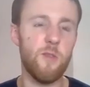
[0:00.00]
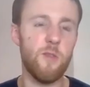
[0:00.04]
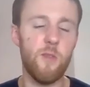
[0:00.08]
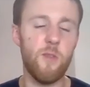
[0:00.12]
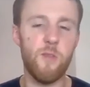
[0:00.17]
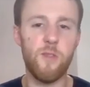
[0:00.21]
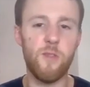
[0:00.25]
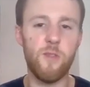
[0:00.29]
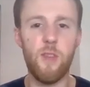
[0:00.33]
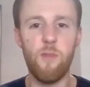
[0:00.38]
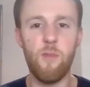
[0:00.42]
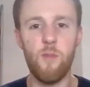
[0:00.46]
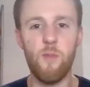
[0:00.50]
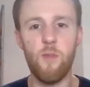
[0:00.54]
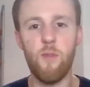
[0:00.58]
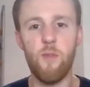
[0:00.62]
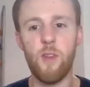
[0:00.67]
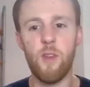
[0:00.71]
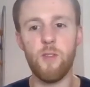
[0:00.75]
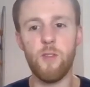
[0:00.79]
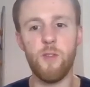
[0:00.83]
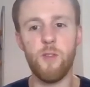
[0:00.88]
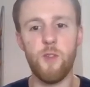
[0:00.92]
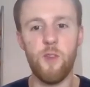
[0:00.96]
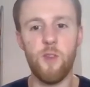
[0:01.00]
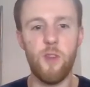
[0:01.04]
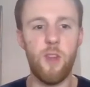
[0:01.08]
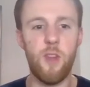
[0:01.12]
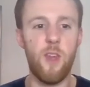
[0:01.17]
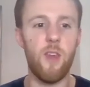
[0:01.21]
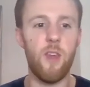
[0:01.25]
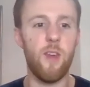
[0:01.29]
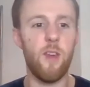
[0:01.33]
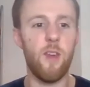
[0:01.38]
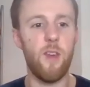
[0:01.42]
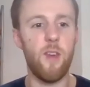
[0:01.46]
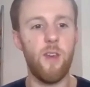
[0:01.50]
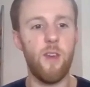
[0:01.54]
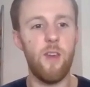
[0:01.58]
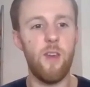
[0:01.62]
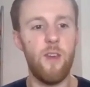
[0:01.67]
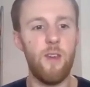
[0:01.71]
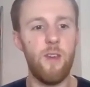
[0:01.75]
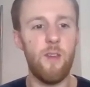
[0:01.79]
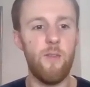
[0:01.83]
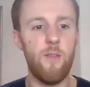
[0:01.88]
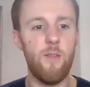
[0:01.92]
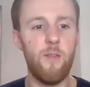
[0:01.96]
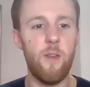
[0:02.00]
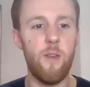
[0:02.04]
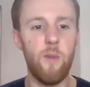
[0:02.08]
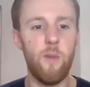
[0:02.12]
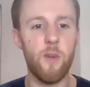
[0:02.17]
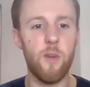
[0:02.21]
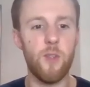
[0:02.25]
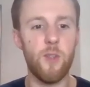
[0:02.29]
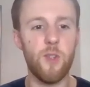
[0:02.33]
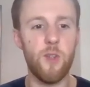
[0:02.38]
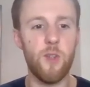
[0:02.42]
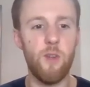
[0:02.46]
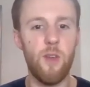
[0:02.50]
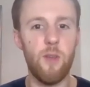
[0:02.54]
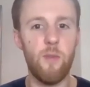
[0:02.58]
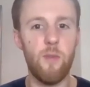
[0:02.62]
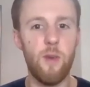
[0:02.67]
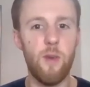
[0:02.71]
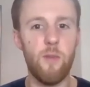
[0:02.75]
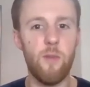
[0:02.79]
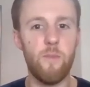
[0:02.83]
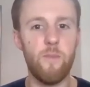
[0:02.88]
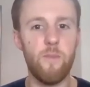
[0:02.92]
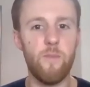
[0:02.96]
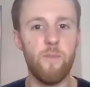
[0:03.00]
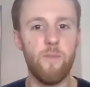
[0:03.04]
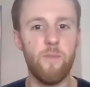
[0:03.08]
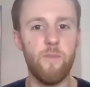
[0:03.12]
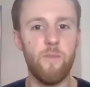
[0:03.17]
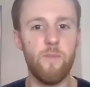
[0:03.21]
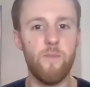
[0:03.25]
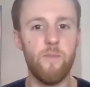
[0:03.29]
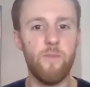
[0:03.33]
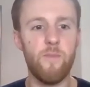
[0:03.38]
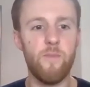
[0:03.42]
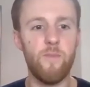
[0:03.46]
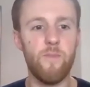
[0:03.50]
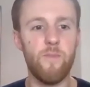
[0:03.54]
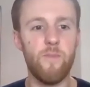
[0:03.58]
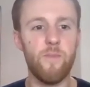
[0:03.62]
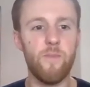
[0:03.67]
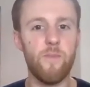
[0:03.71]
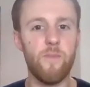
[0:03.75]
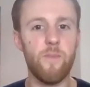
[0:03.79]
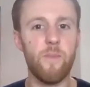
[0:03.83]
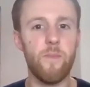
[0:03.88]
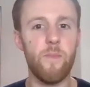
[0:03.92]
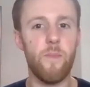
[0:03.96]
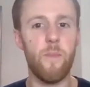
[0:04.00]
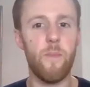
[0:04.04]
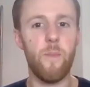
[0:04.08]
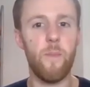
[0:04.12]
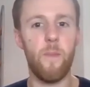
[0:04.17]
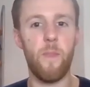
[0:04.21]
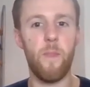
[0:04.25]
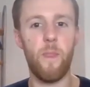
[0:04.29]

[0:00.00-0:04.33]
how does that look when you start working with someone, and how do you sort of take them through that